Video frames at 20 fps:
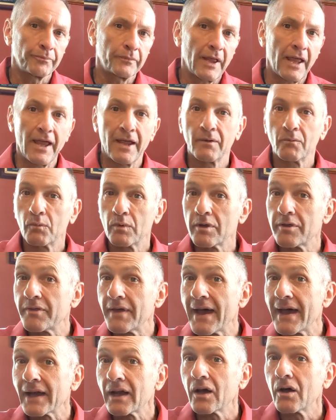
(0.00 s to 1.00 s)
And with
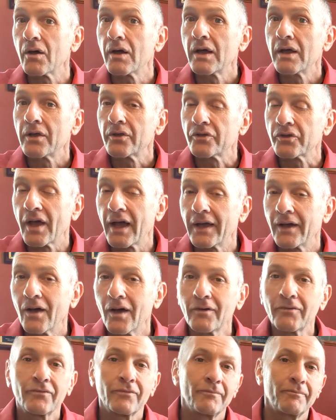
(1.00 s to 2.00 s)
that, I'll sign
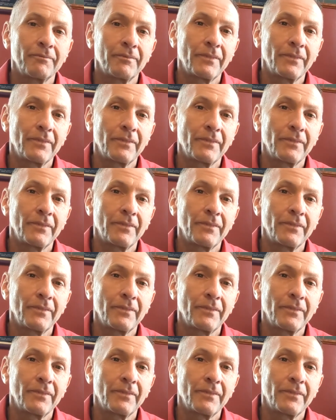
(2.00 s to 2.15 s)
off.